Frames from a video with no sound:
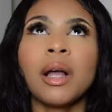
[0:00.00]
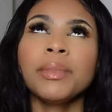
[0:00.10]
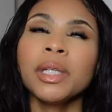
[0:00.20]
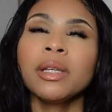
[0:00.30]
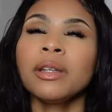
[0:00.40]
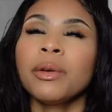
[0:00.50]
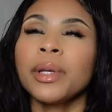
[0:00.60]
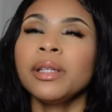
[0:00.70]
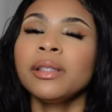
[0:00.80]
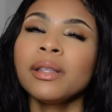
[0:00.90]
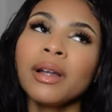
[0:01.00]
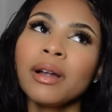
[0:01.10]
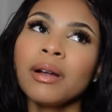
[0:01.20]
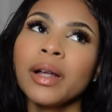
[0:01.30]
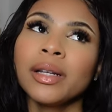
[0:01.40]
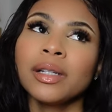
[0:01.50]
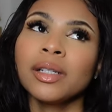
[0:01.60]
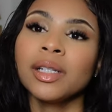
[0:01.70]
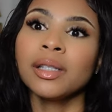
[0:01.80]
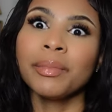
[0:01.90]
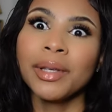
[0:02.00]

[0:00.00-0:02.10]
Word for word: empty and nobody's there and it's just